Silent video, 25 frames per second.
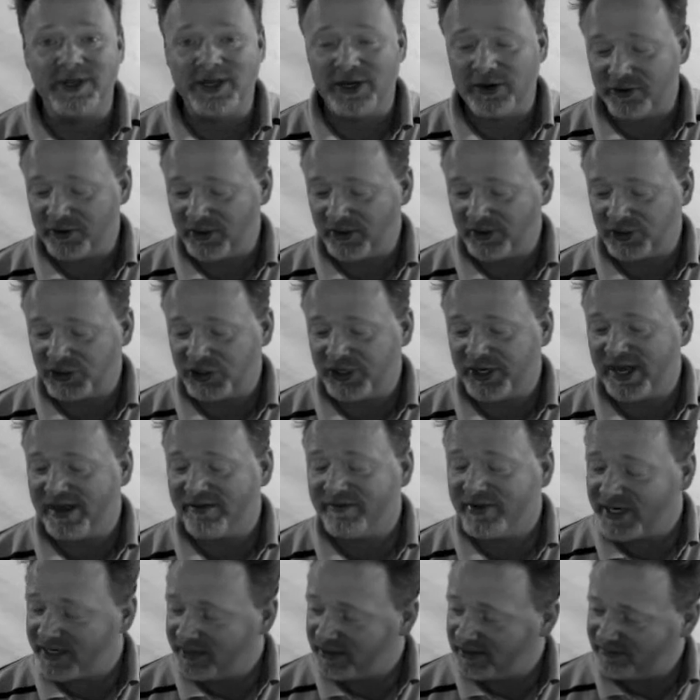You should
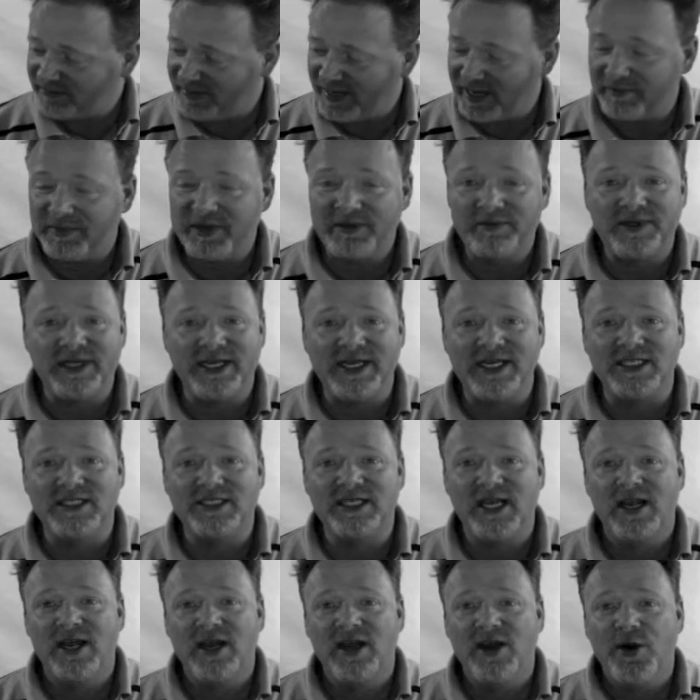have it in a family place
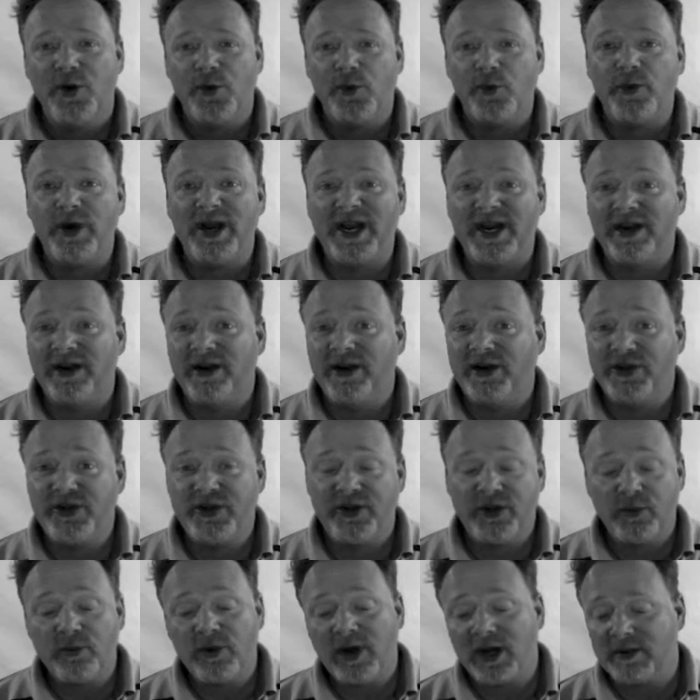where
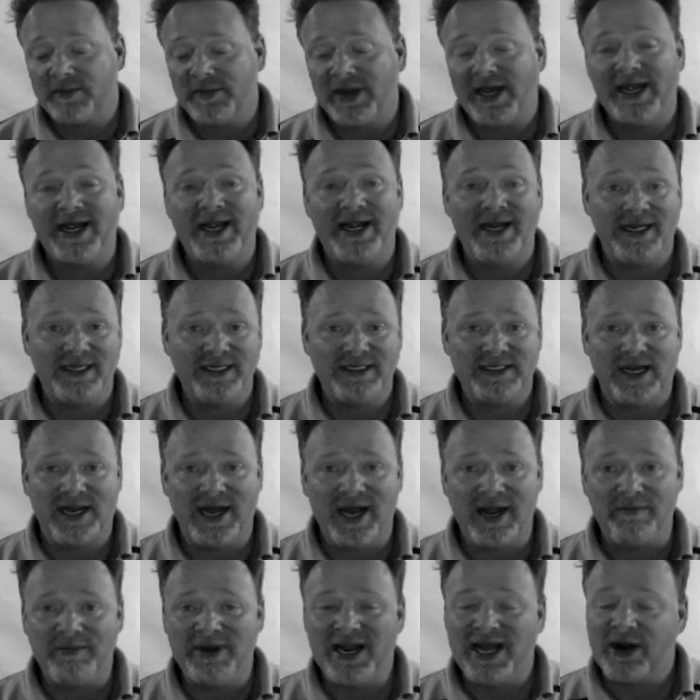you can walk by anytime.